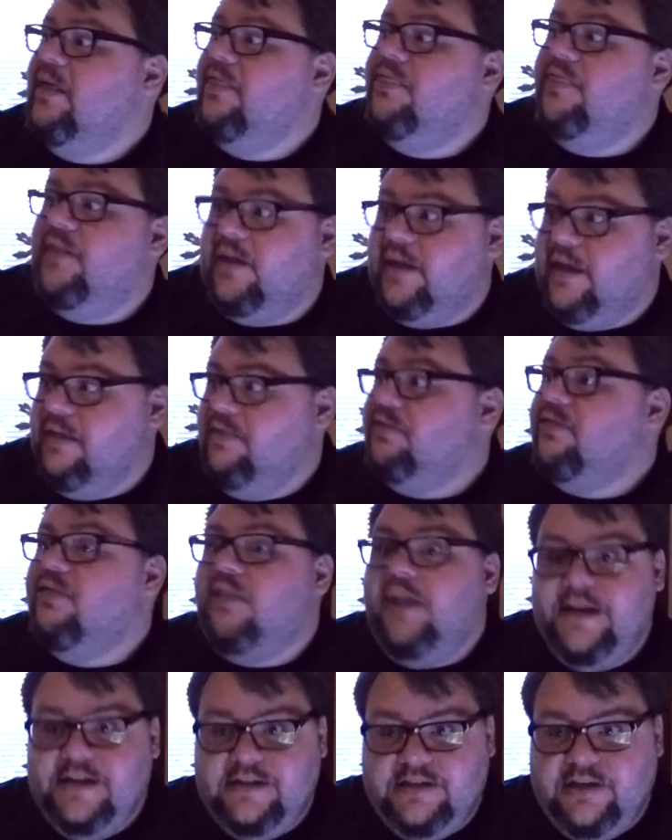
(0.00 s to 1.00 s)
The
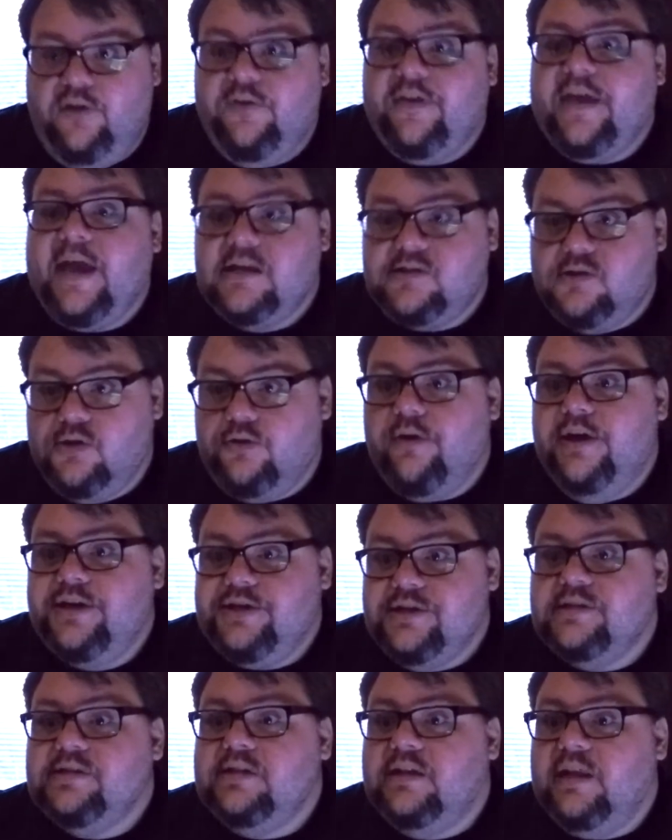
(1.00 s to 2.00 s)
ladies that own the castle
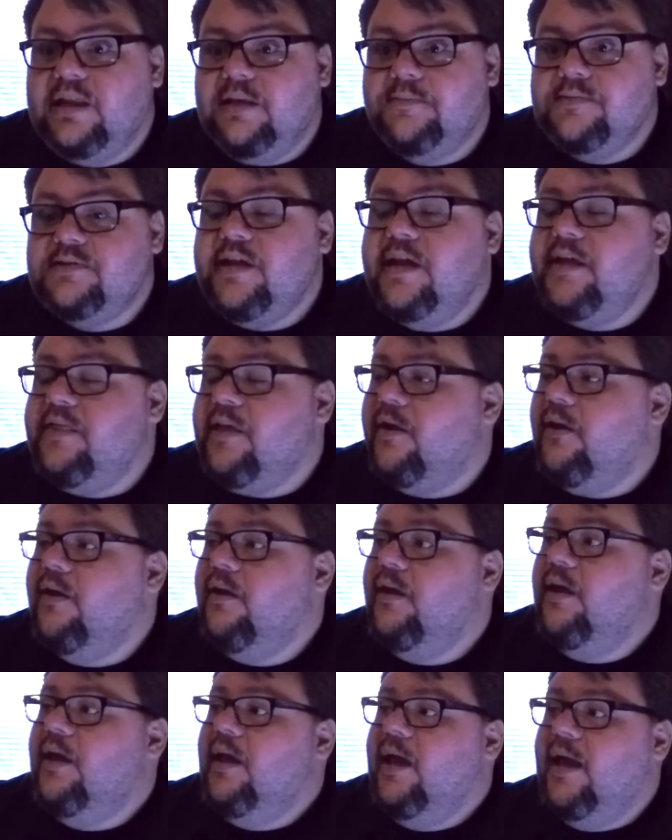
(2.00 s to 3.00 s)
graciously let them stay there,
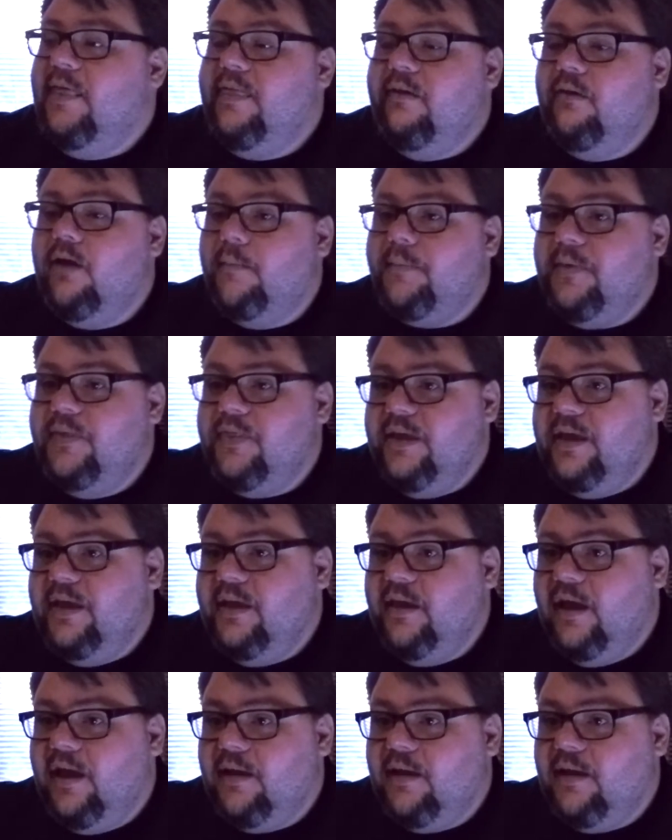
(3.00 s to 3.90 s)
and they're up in the